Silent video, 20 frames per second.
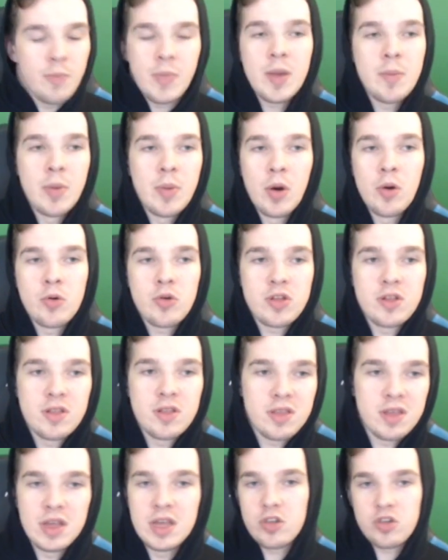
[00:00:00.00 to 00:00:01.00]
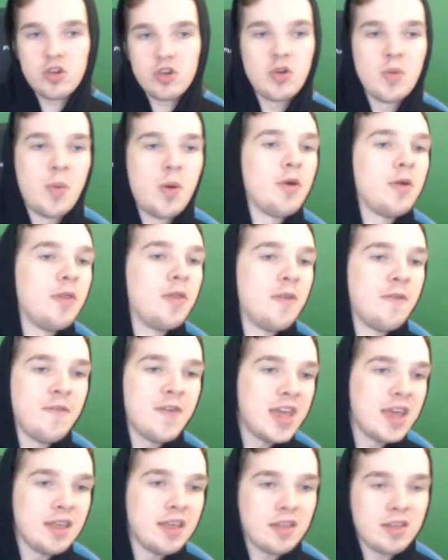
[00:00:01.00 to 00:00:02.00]
big potions that hit your opponent in the
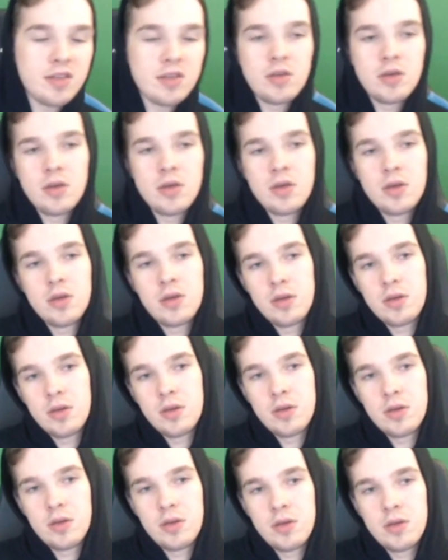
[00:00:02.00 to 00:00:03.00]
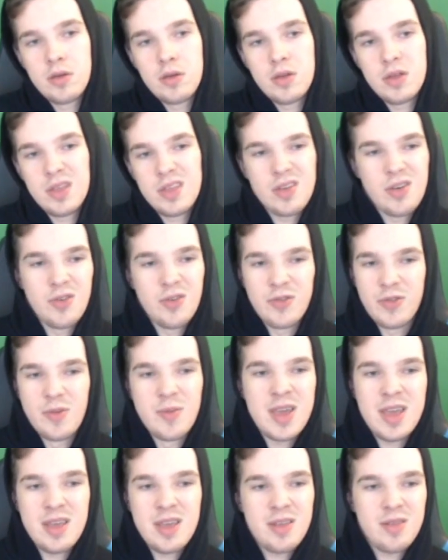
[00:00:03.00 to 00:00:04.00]
face. So for
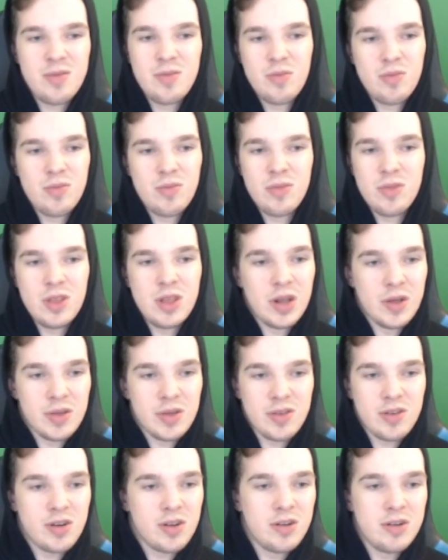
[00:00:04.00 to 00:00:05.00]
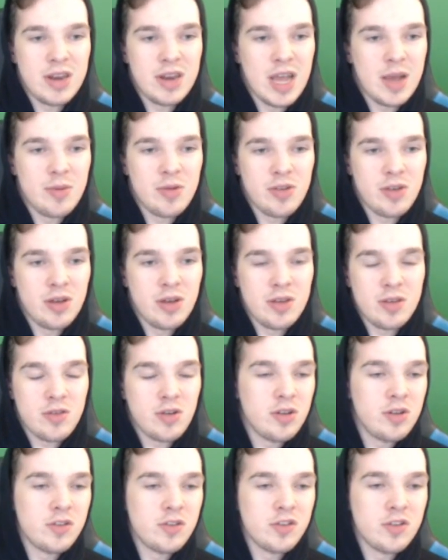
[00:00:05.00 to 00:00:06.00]
me, you know, the start of your damage, start
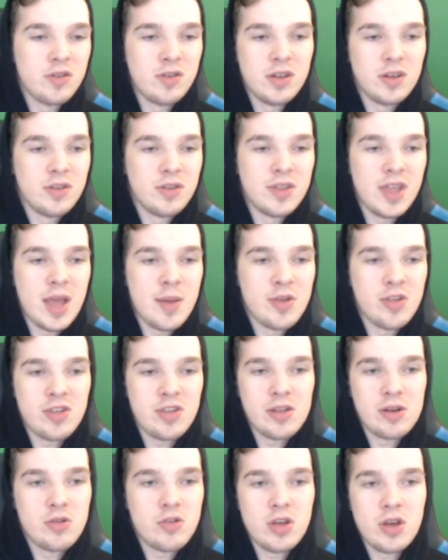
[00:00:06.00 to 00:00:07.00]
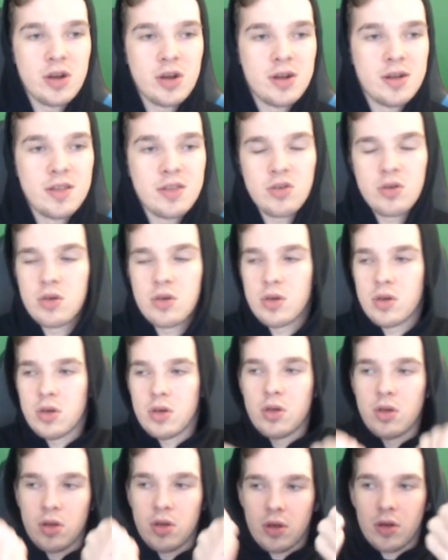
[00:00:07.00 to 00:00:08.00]
of your turn, deal damage synergy cards.
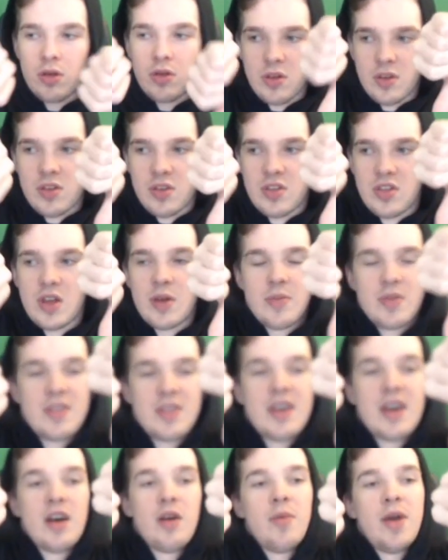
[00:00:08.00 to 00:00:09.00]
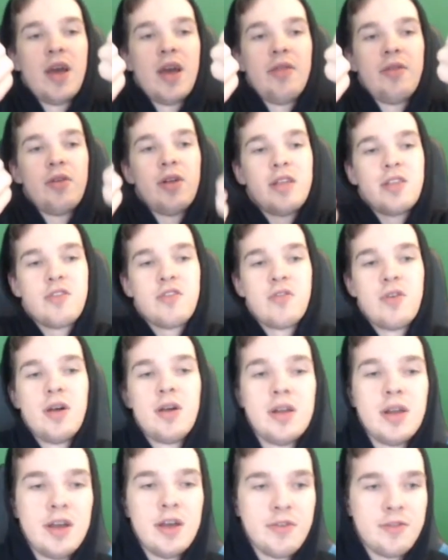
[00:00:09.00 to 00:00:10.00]
Just thumbs down, man. They're not
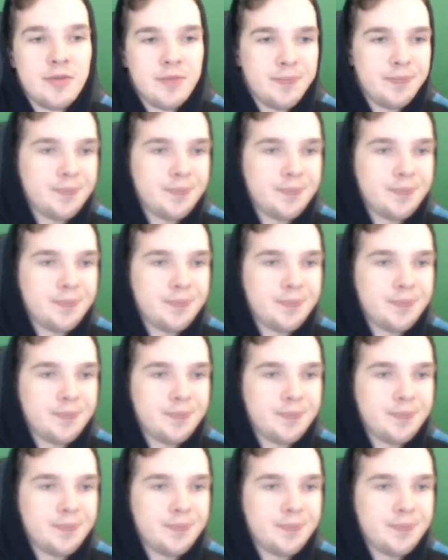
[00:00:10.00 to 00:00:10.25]
strong enough.